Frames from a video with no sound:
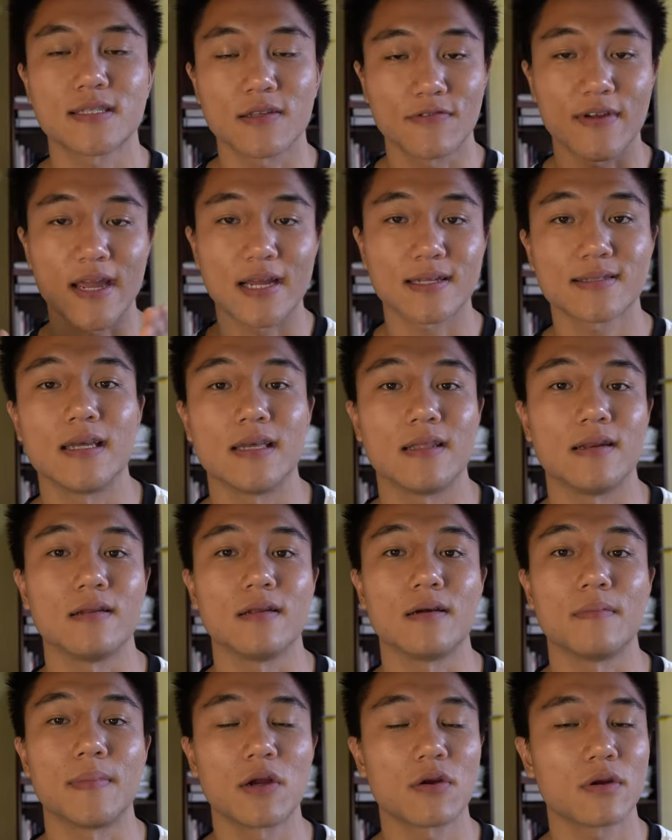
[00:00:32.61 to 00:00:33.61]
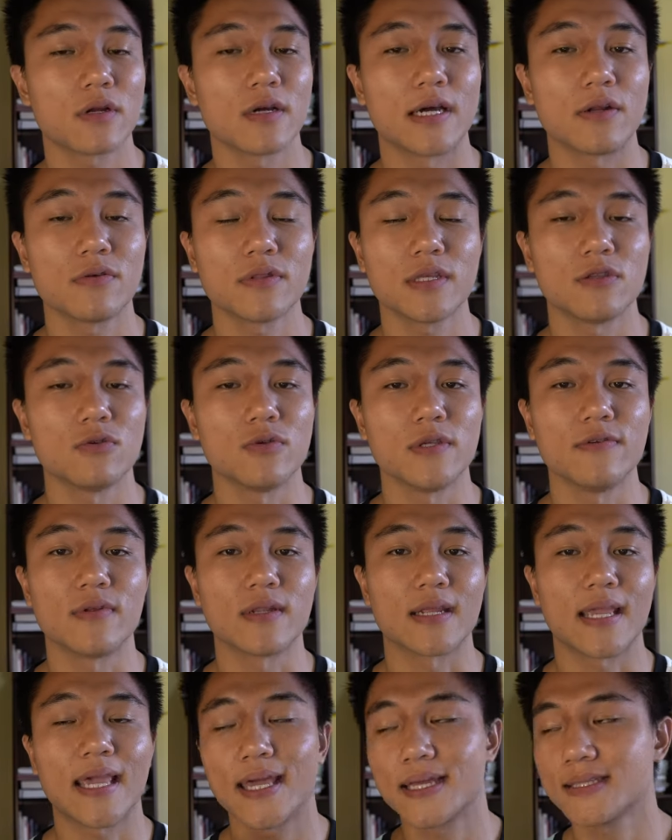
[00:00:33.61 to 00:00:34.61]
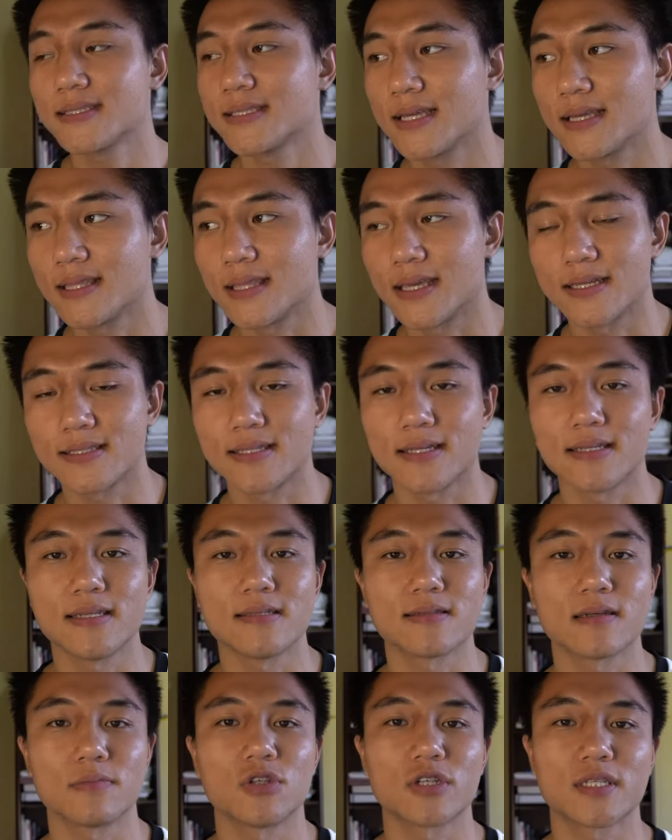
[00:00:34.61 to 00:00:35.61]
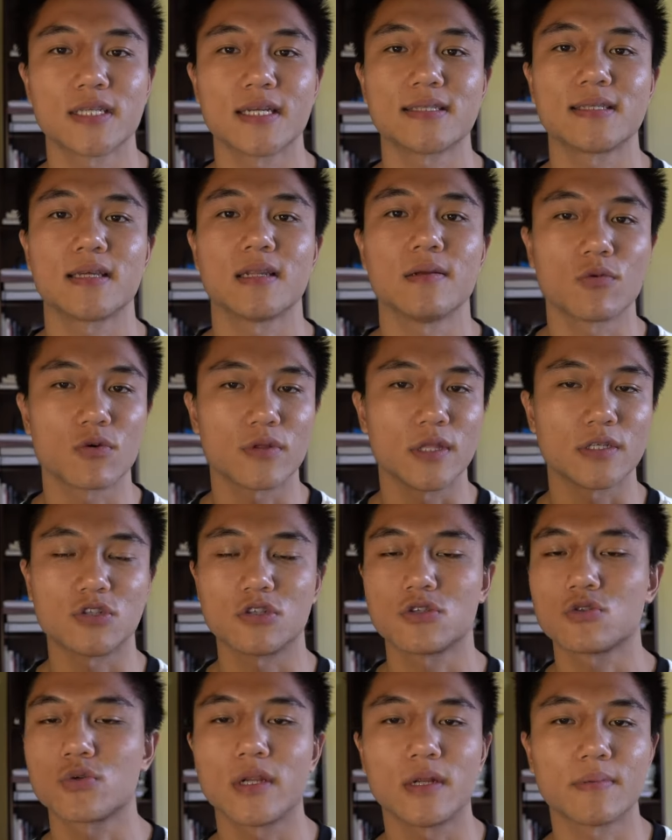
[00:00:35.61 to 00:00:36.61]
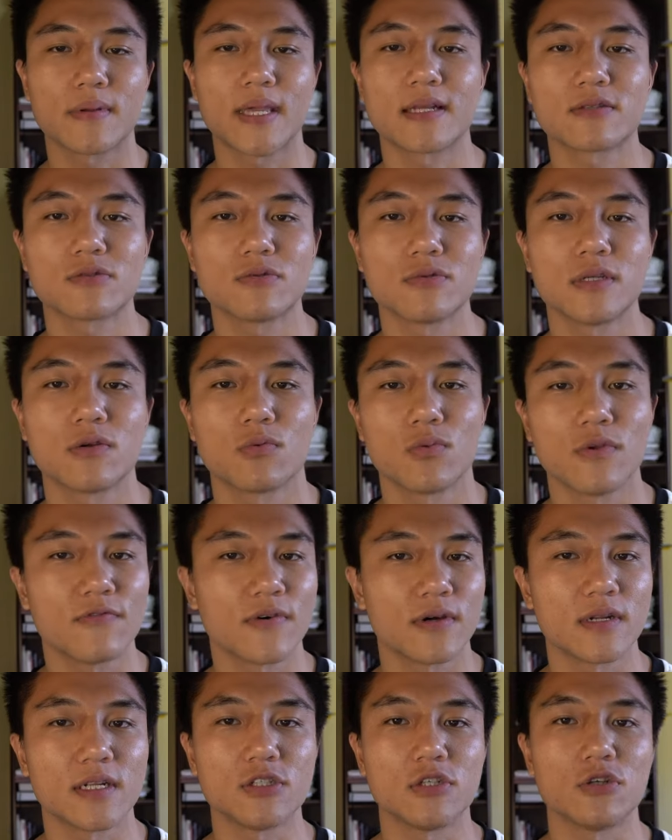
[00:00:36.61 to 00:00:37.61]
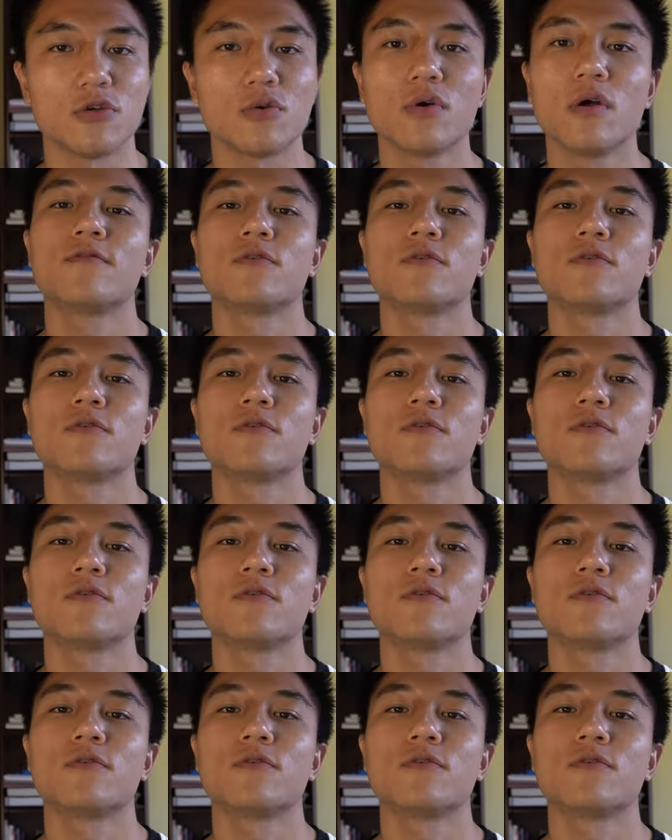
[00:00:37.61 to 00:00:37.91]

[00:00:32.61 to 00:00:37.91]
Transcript: In fact, in America, I don't think you even can take the S A T subject test anymore. They just straight up canceled it, refunded you.